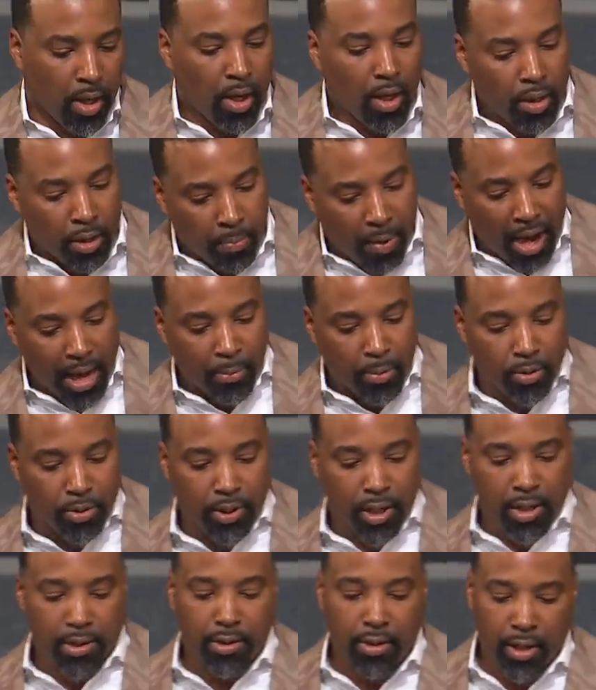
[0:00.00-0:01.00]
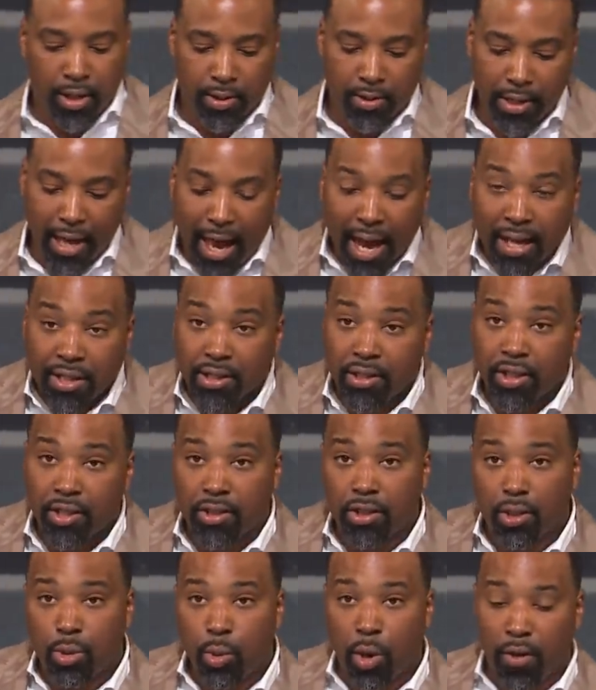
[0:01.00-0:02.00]
The Bible says this Exodus,
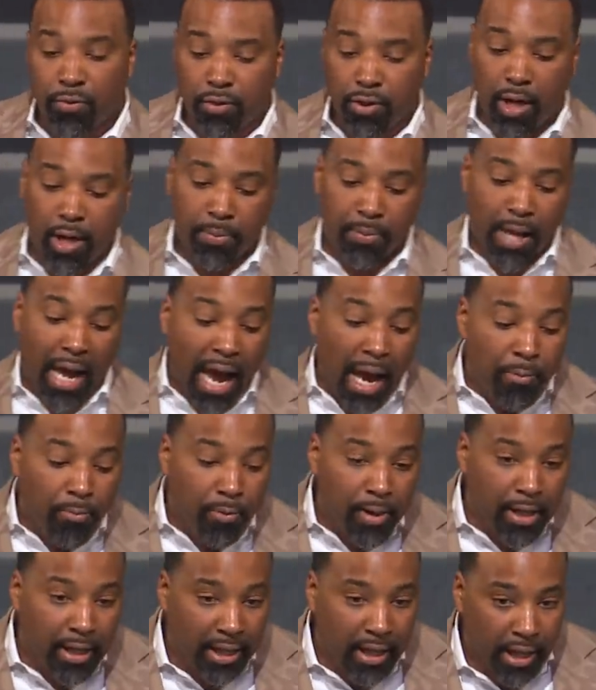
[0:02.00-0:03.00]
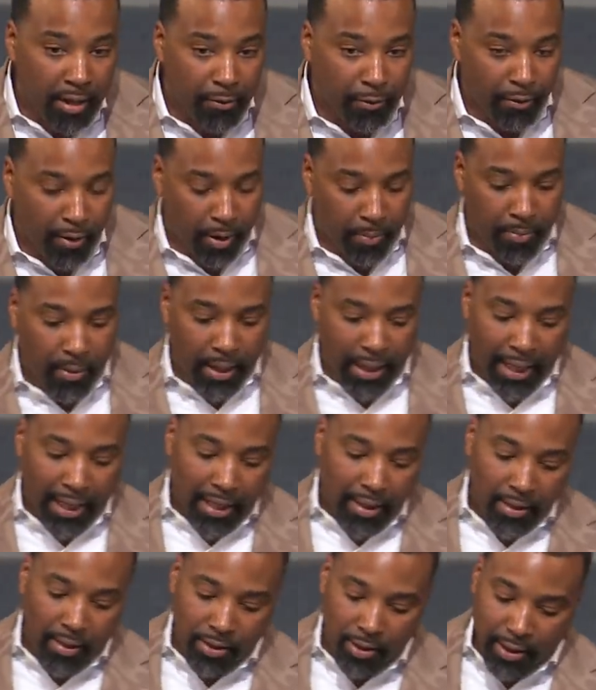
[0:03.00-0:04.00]
the 12th chapter. I'm reading it from the
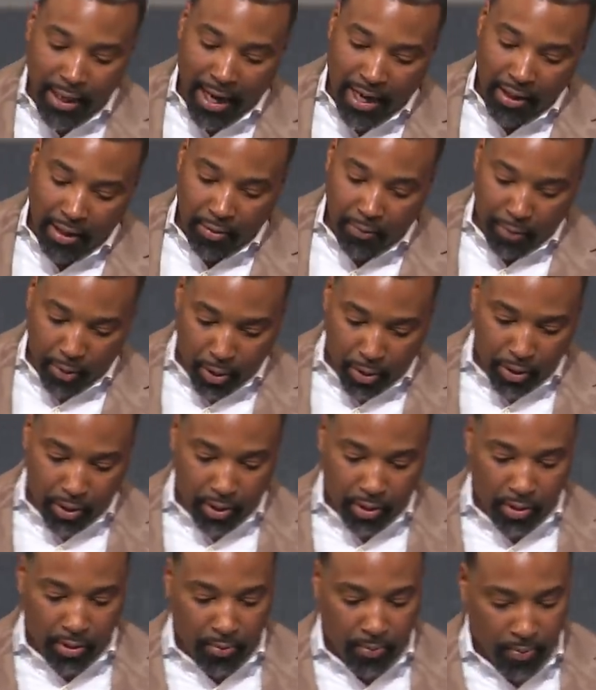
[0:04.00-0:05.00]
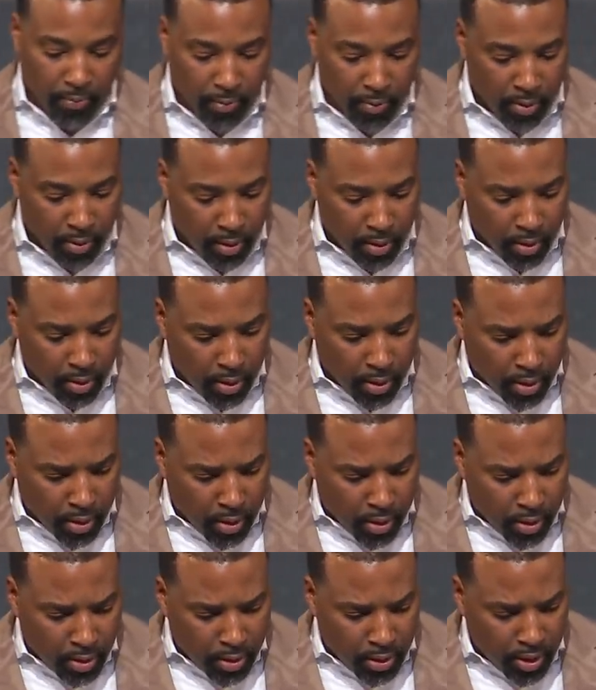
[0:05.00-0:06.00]
English Standard Version,
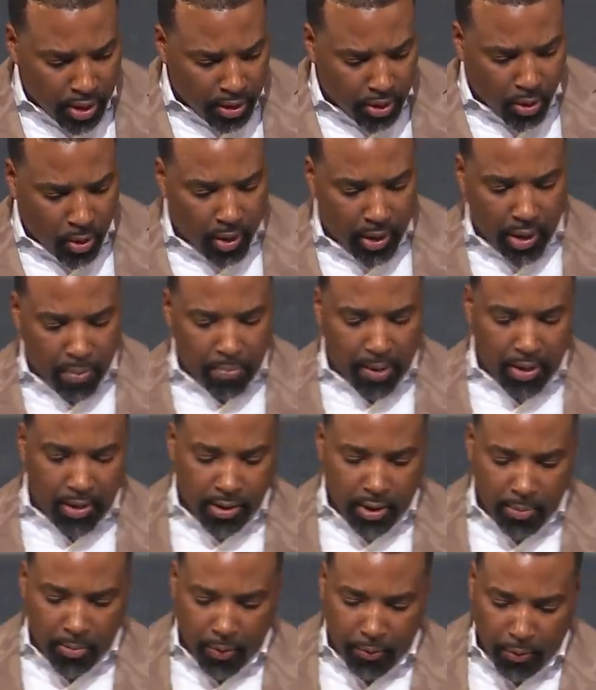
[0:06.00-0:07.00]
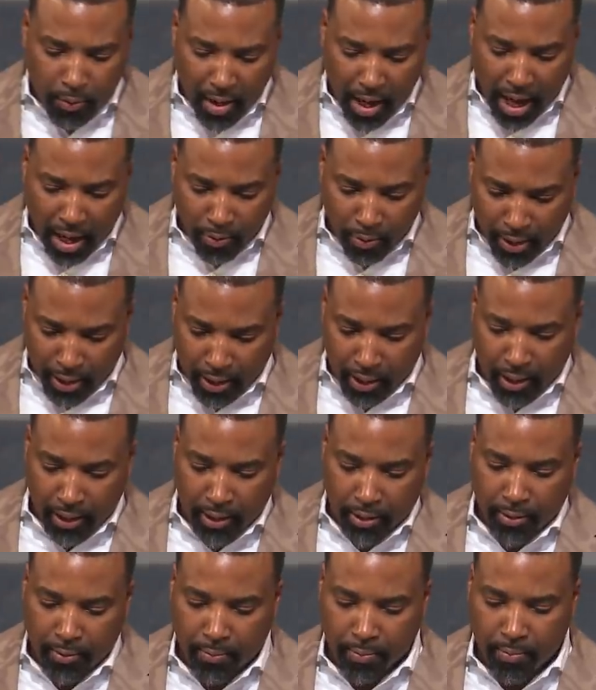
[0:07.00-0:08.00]
just so it can be simple for our reading.
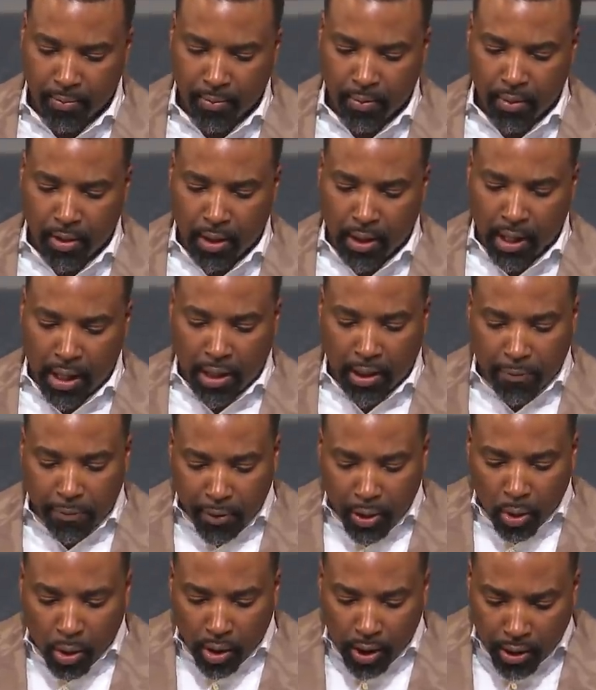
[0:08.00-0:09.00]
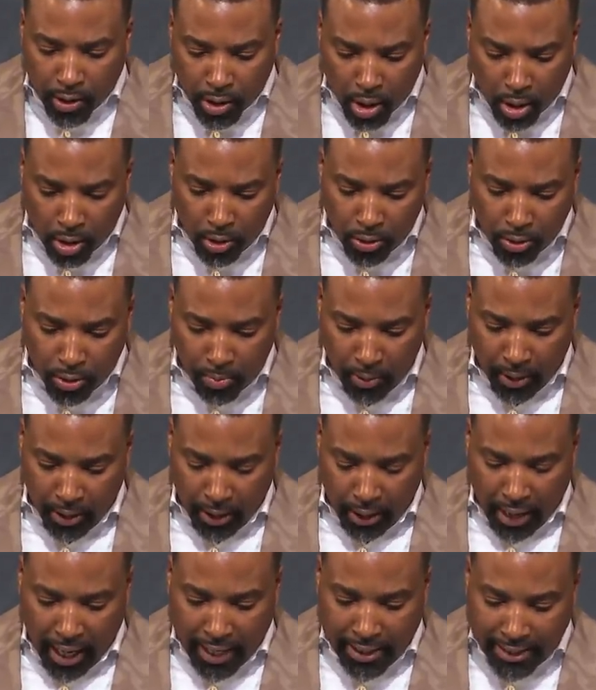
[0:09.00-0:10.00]
And if you'll indulge
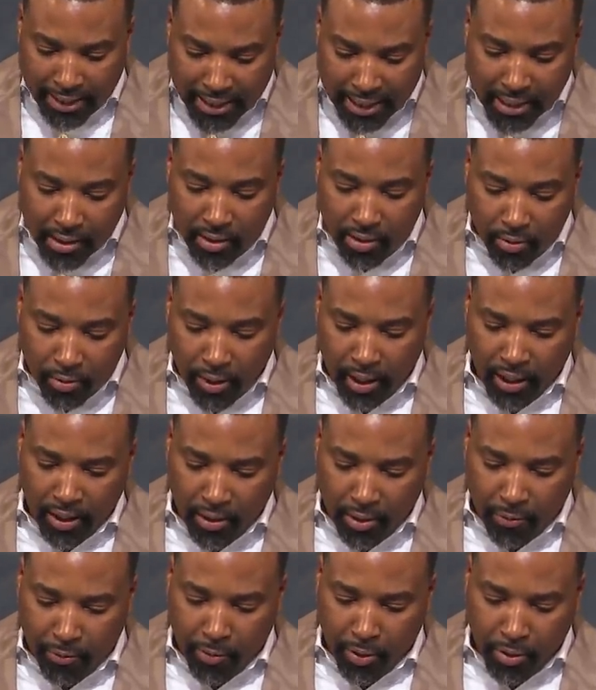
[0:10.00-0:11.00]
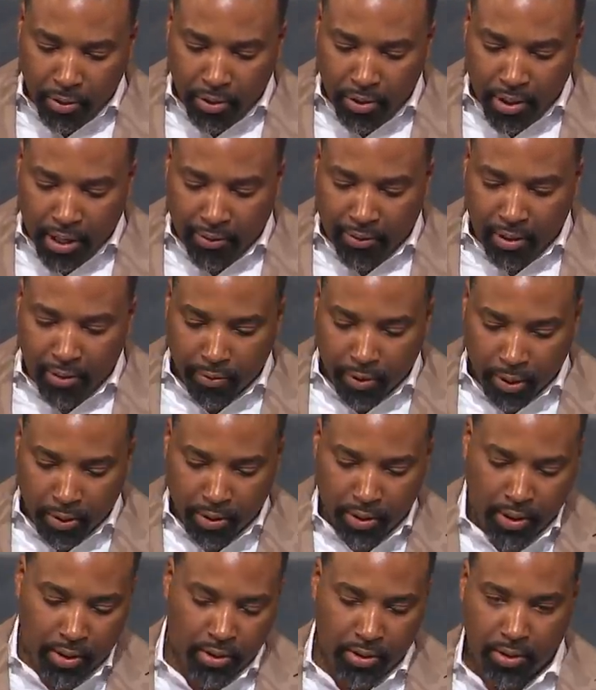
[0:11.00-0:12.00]
me, I need to read the first seven
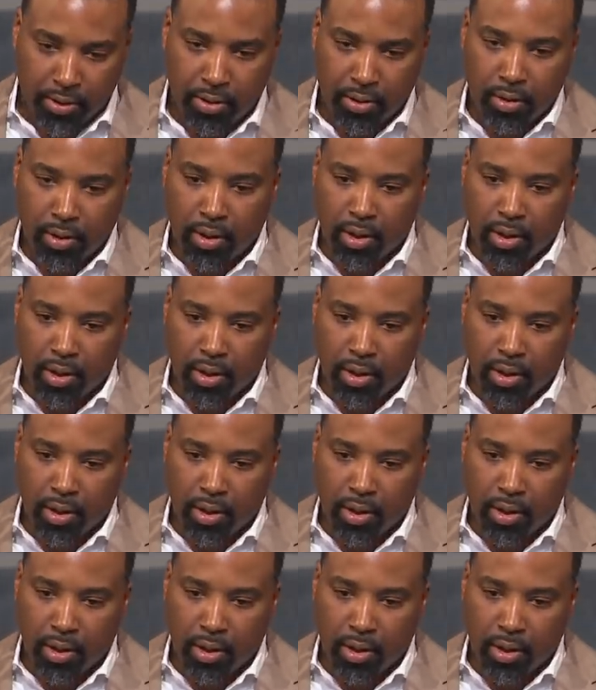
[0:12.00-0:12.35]
verses.